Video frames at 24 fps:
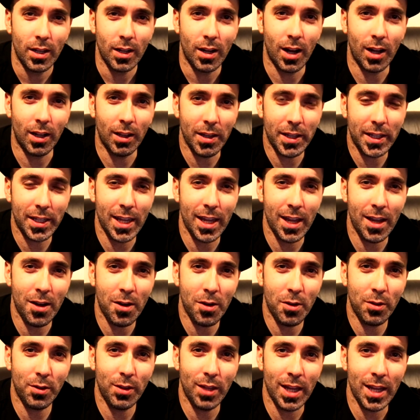I like
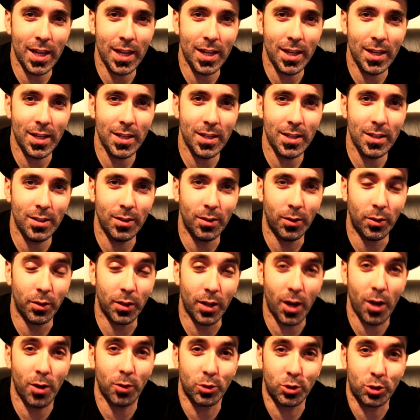how they
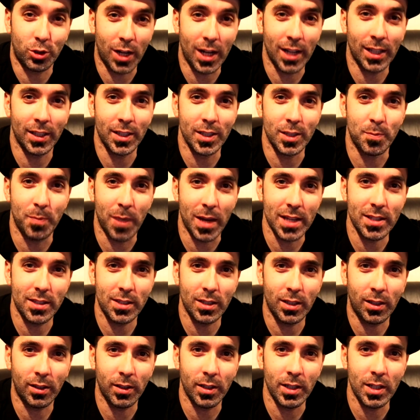the whole trailer is
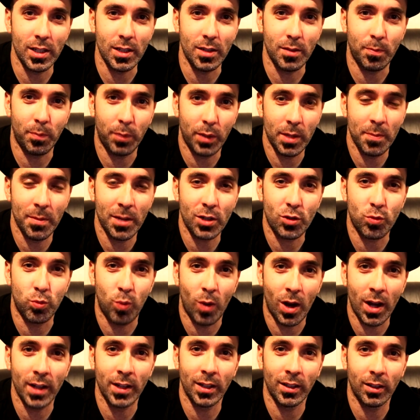basically pretty much
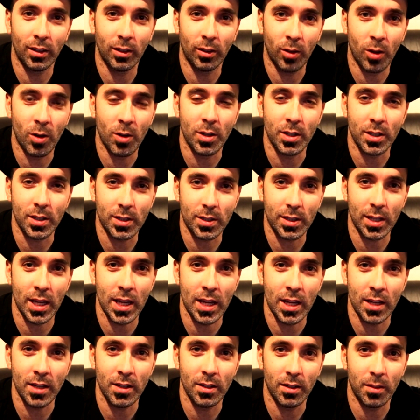one long
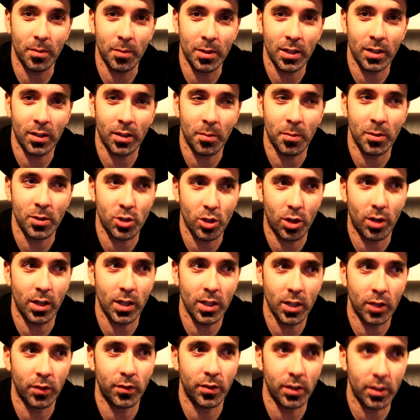scene. I mean, the
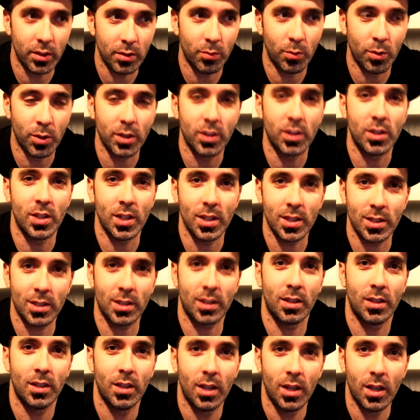majority of it was
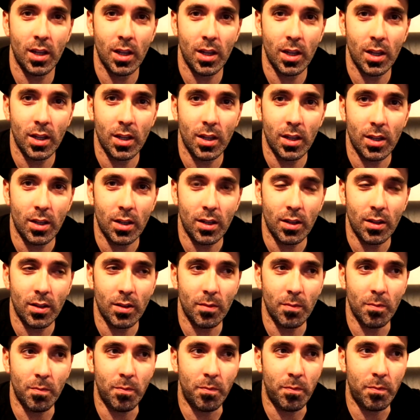just
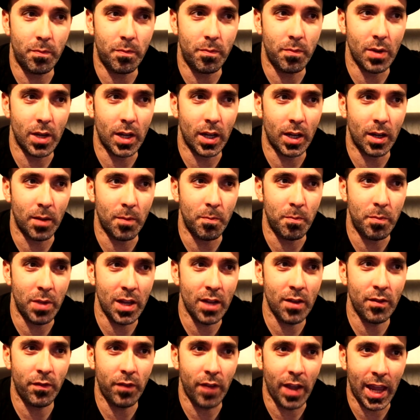uh,
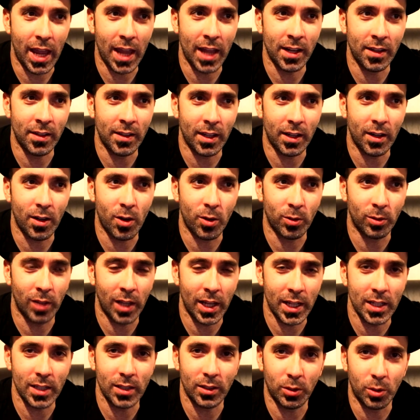Bev and that old
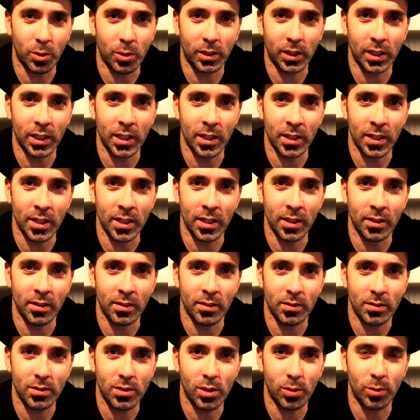lady talking, and
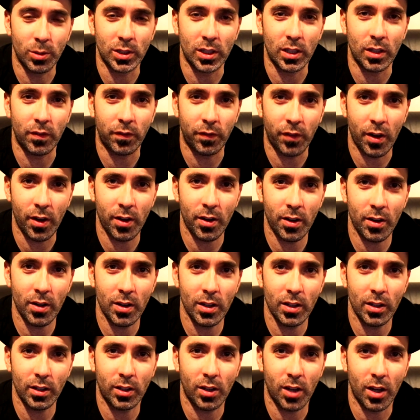then she looks at the
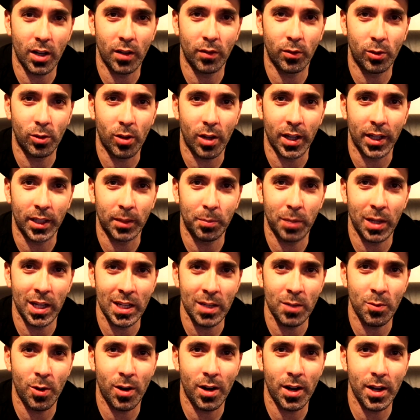photo. It kind of looked like
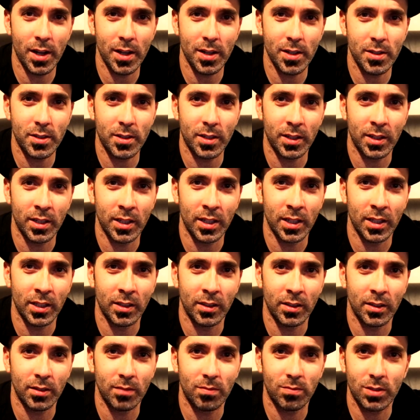Pennywise, and
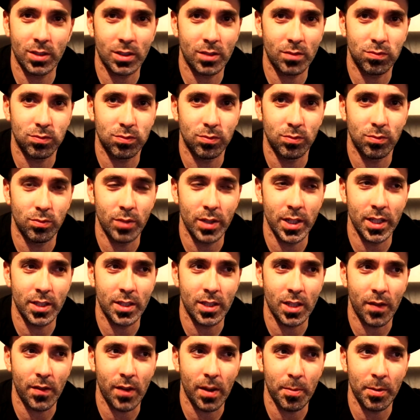then weird
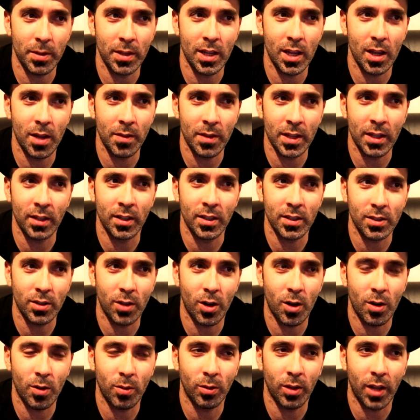stuff happened there. And then this
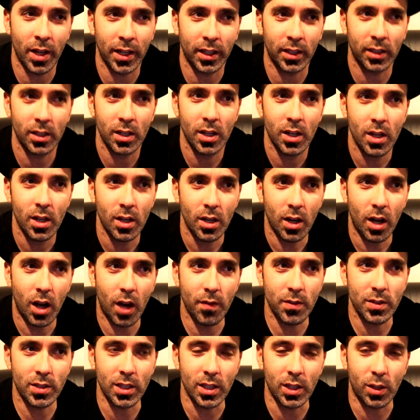whole like
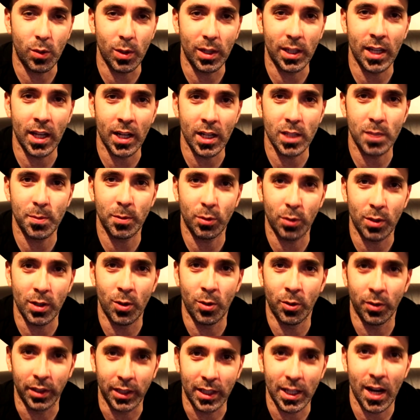obviously quick edits between
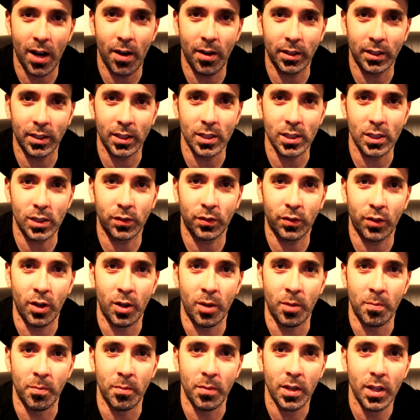all the characters
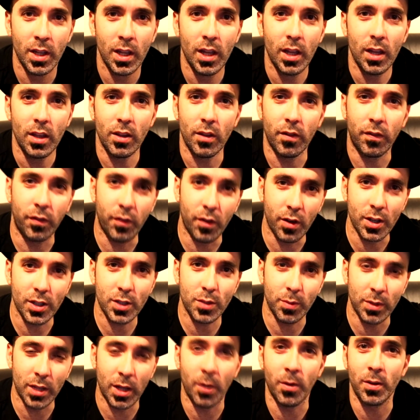from the
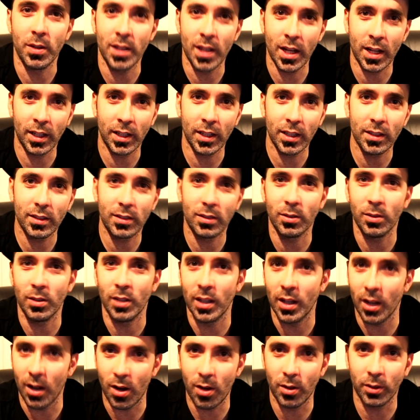first when they were younger to
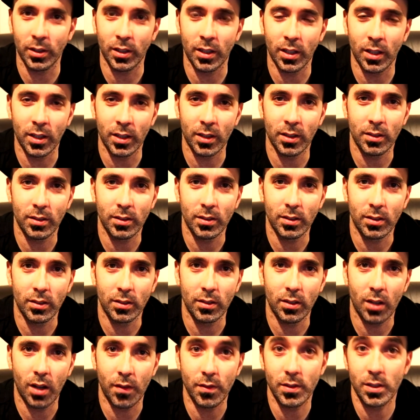their older,
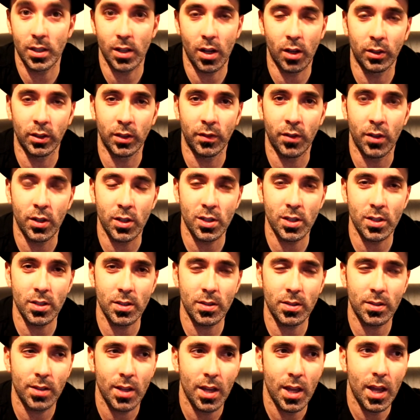obviously older
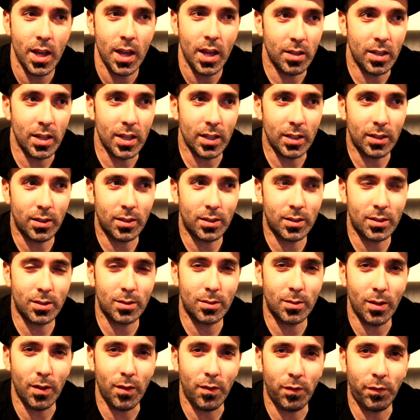versions.
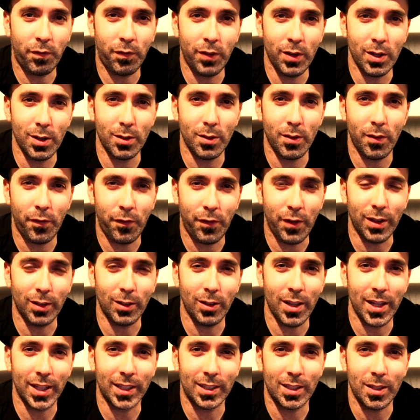It, it feel,
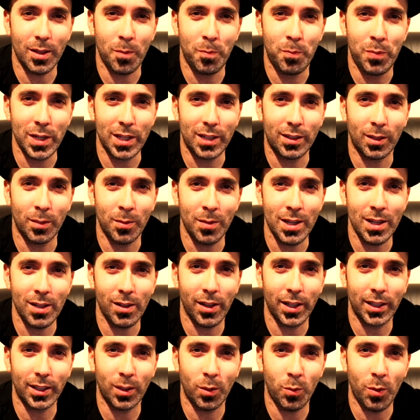felt like a bit to me
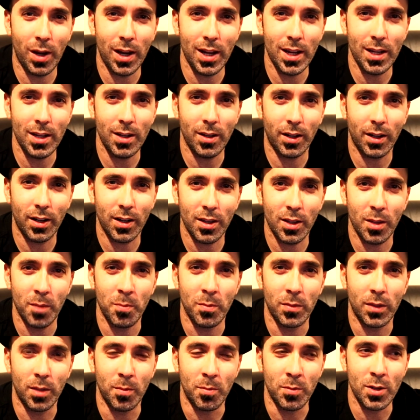like the way, I don't
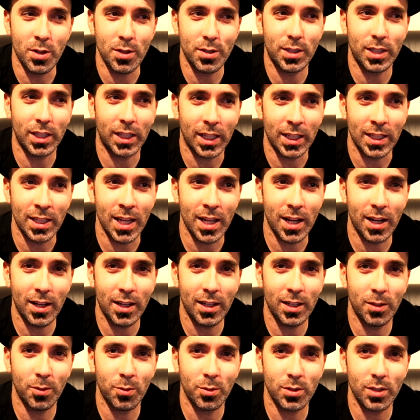know, the, the music and the
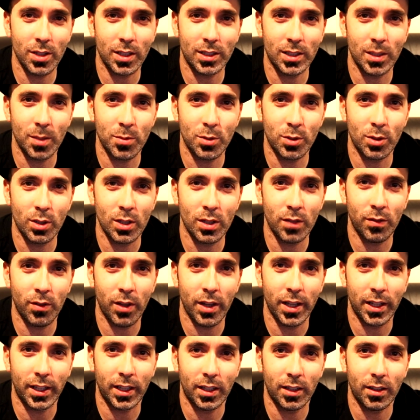editing was like some sort of
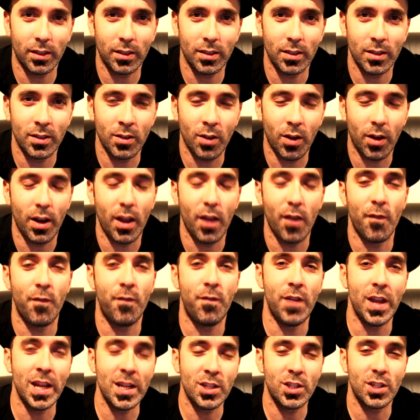like, not
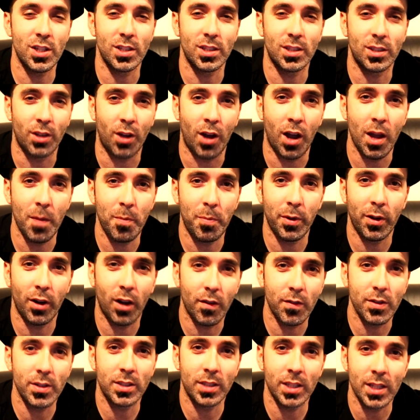Avengers type, but
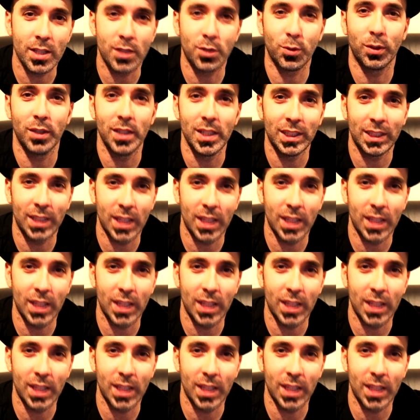obviously it's all these